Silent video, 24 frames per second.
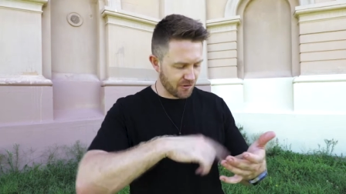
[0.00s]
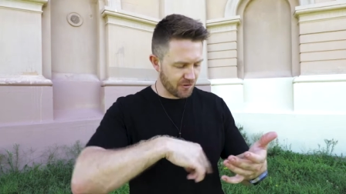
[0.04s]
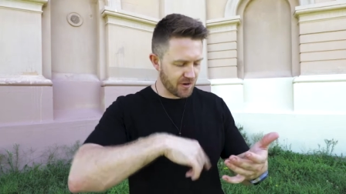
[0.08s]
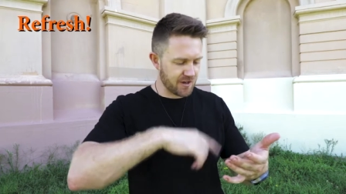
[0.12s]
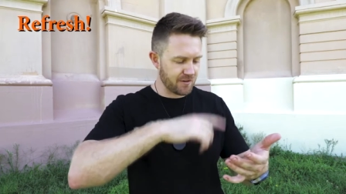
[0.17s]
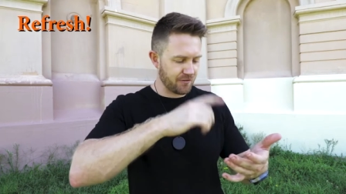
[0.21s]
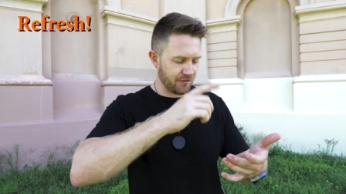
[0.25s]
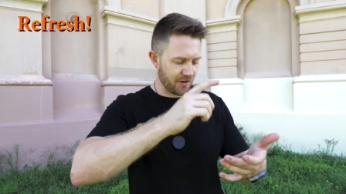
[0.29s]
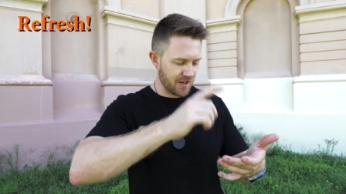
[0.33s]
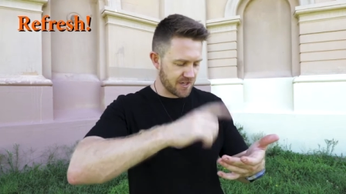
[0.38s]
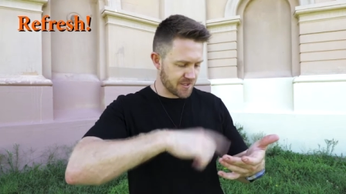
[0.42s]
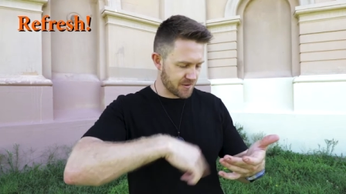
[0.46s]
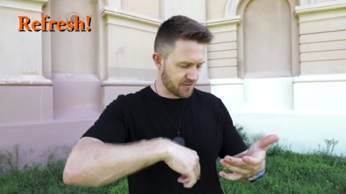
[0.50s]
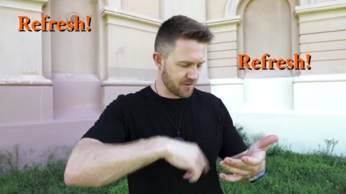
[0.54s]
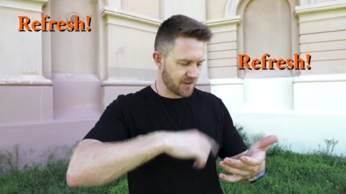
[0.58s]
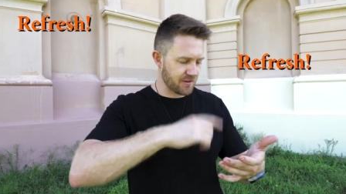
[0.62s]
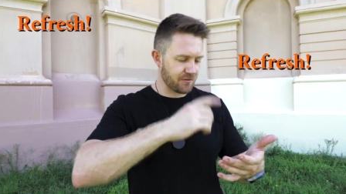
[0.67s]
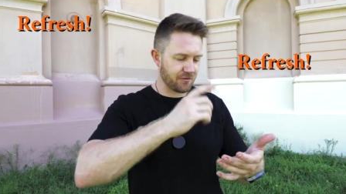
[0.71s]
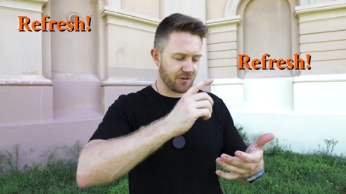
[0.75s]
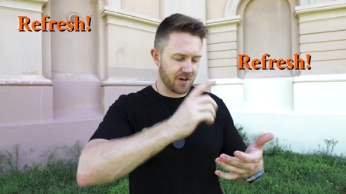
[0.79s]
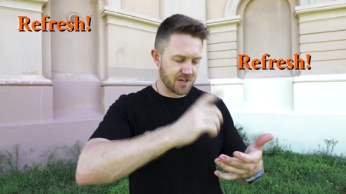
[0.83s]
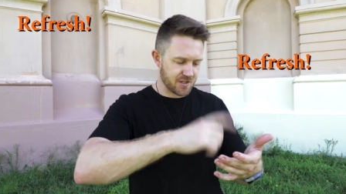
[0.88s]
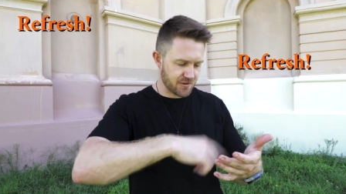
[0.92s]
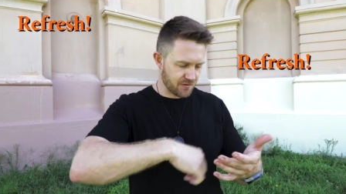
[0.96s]
refresh,
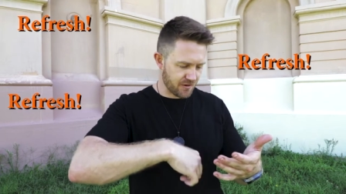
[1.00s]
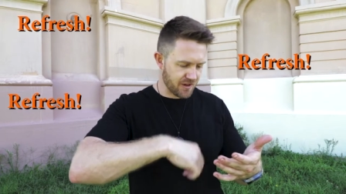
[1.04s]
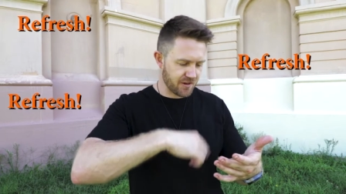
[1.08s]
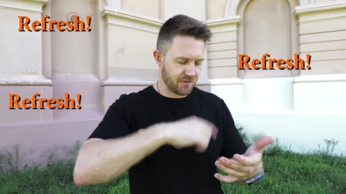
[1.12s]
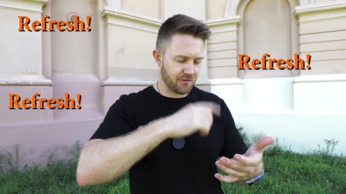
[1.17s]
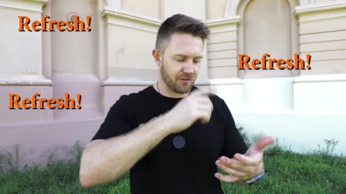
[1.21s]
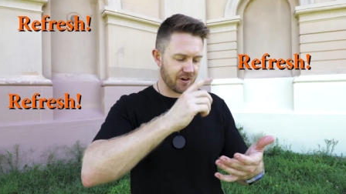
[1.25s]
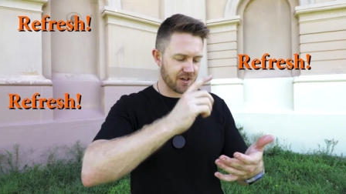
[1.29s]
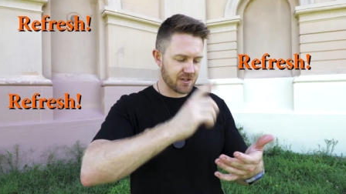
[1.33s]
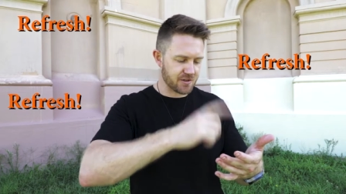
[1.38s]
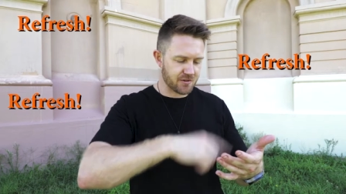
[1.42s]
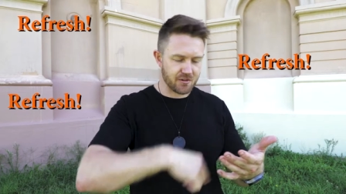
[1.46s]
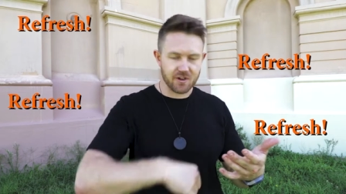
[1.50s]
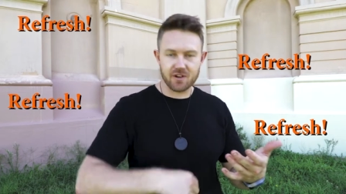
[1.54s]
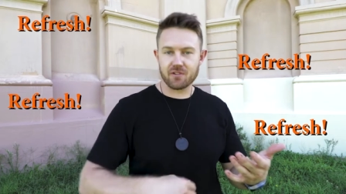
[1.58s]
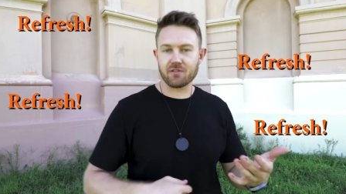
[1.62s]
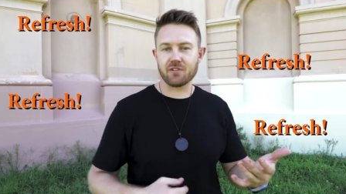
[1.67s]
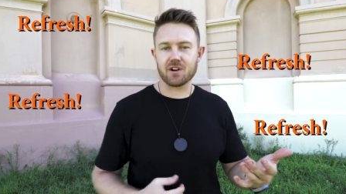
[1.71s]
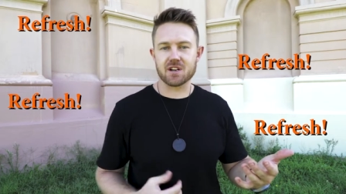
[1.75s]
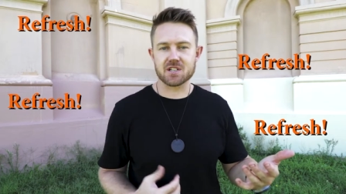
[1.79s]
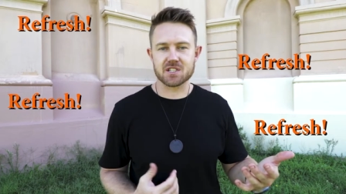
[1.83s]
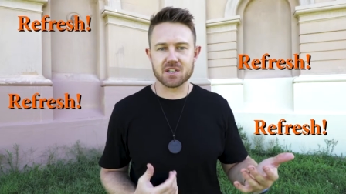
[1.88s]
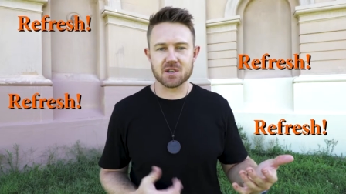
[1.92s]
refresh, refresh, refresh,